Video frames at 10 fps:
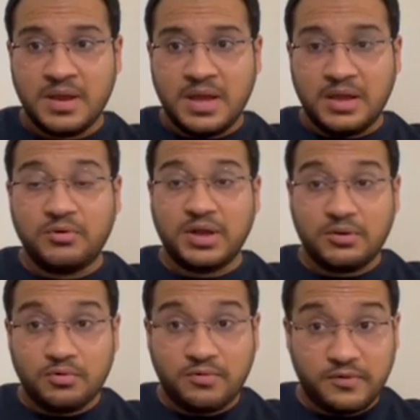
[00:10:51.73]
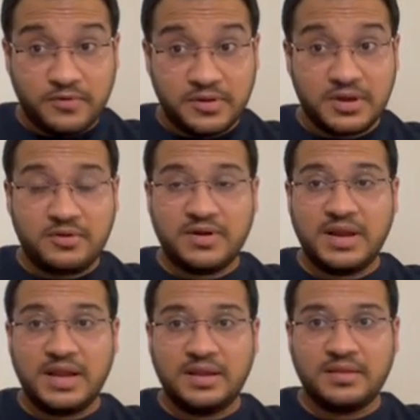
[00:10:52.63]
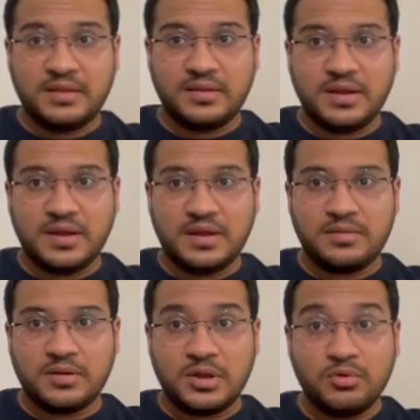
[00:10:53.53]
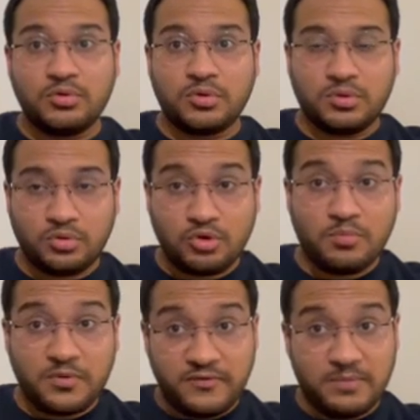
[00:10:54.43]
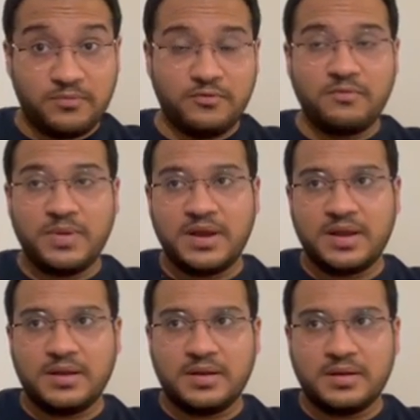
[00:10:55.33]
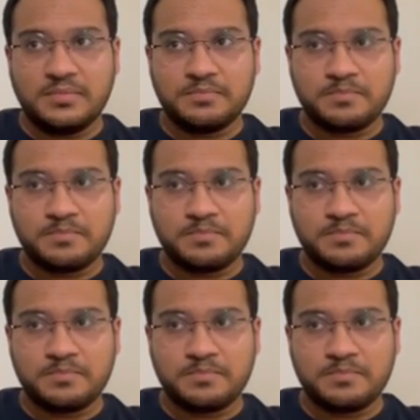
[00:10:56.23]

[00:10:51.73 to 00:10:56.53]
you can go for further training. Then there is a huge scope of improvement, and